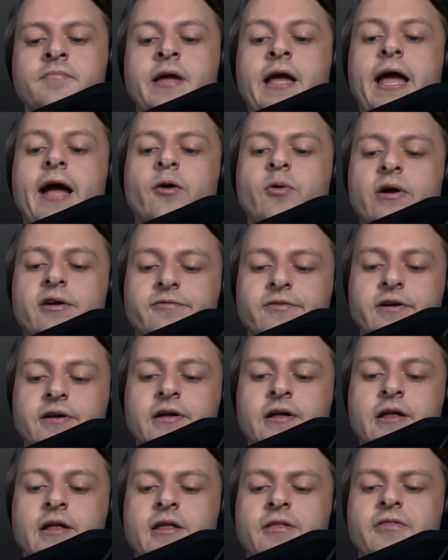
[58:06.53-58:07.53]
However,
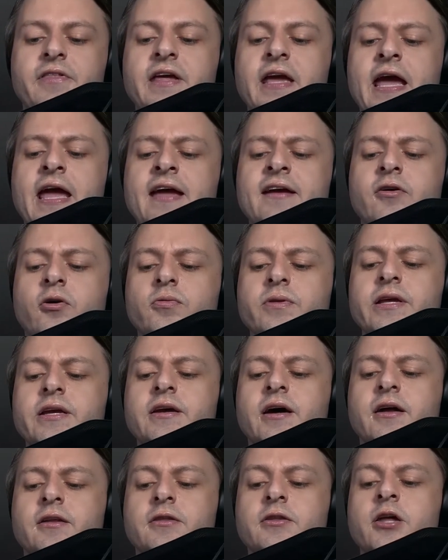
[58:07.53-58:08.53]
the egg only
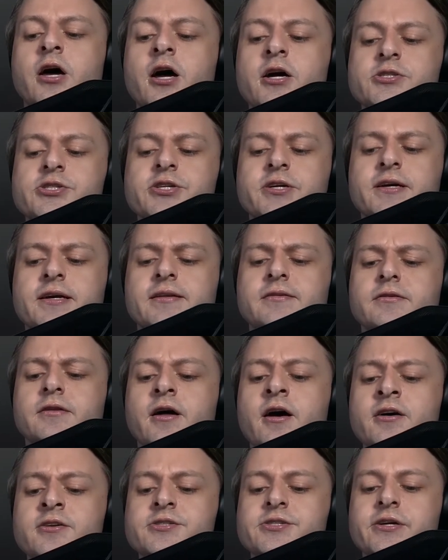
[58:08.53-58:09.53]
got larger and
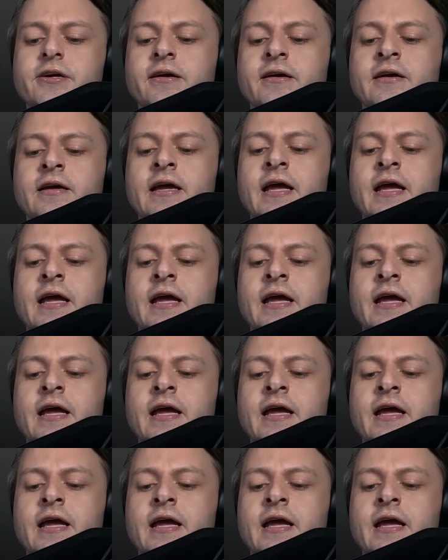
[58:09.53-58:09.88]
larger